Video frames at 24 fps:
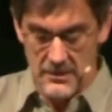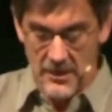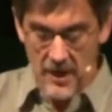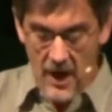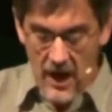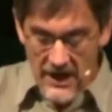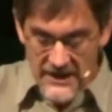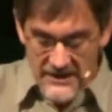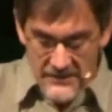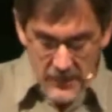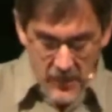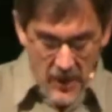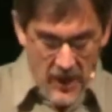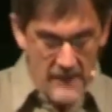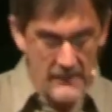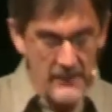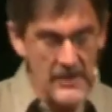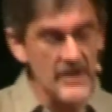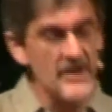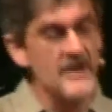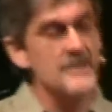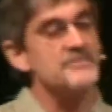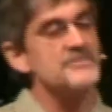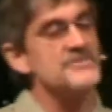God's
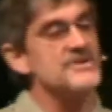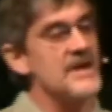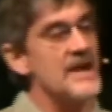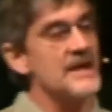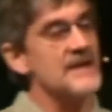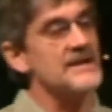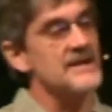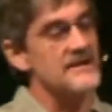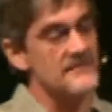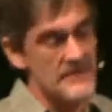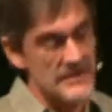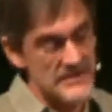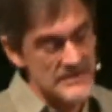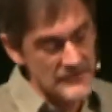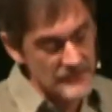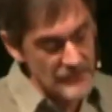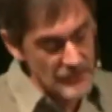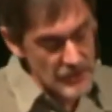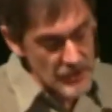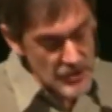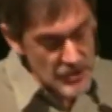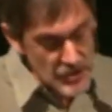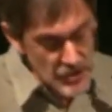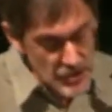primary objective is
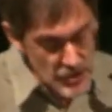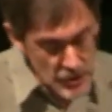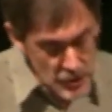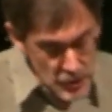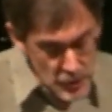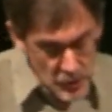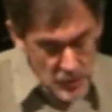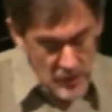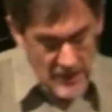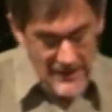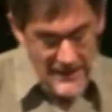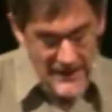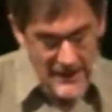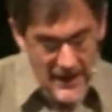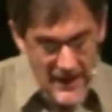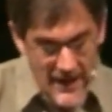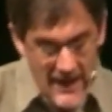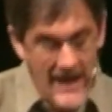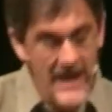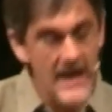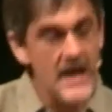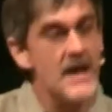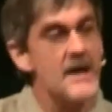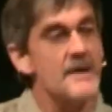for you and
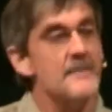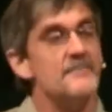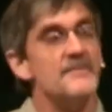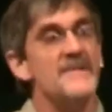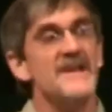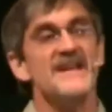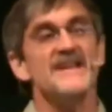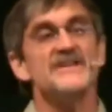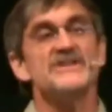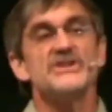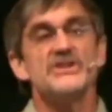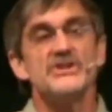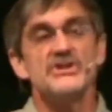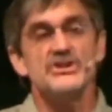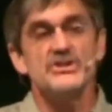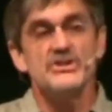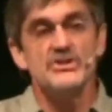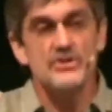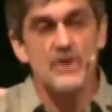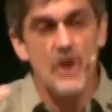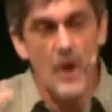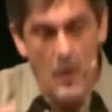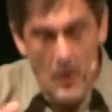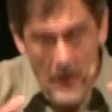me to
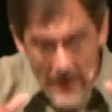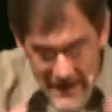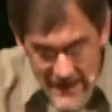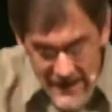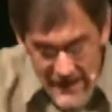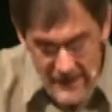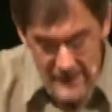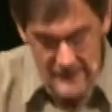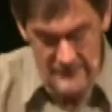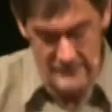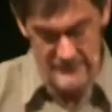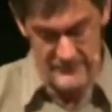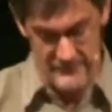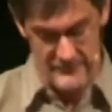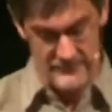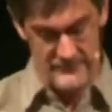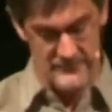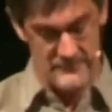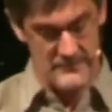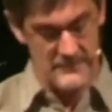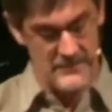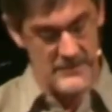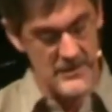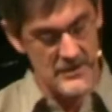know Him,
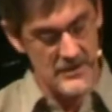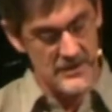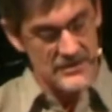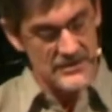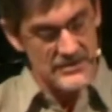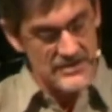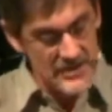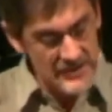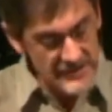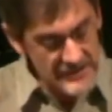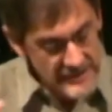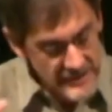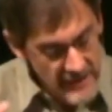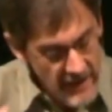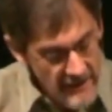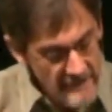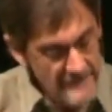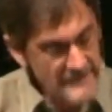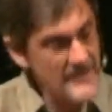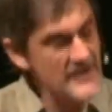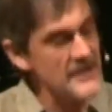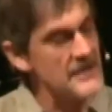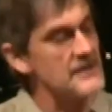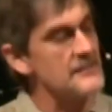to
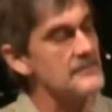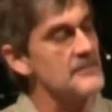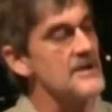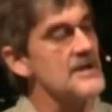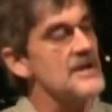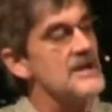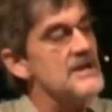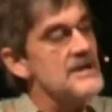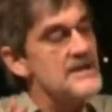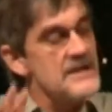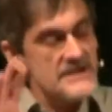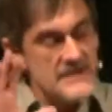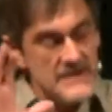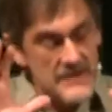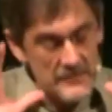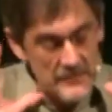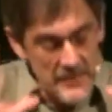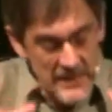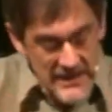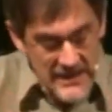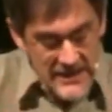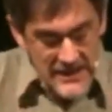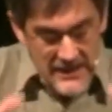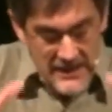love Him, to
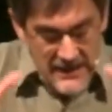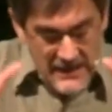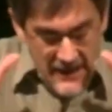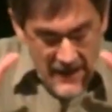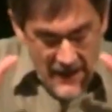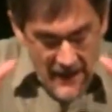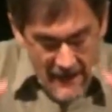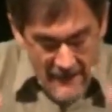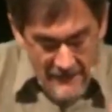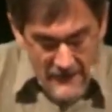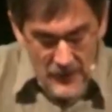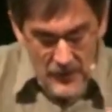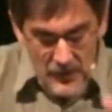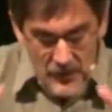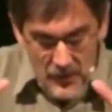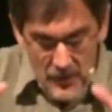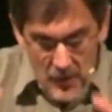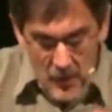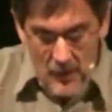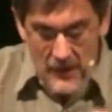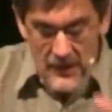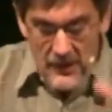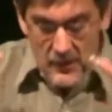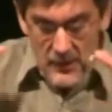be in ever
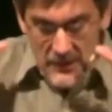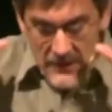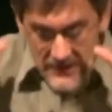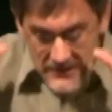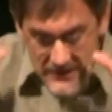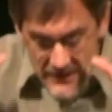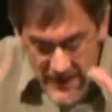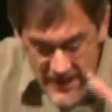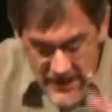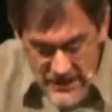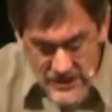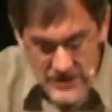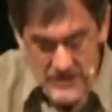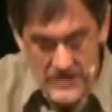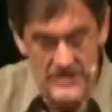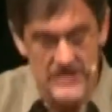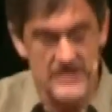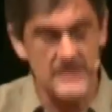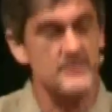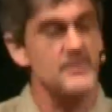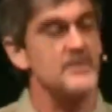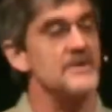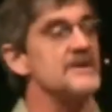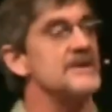growing
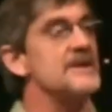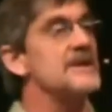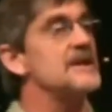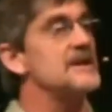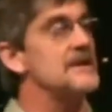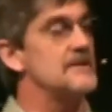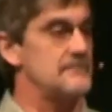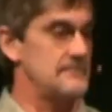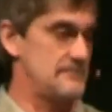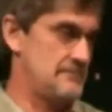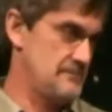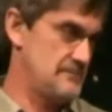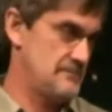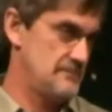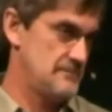relationship with Him.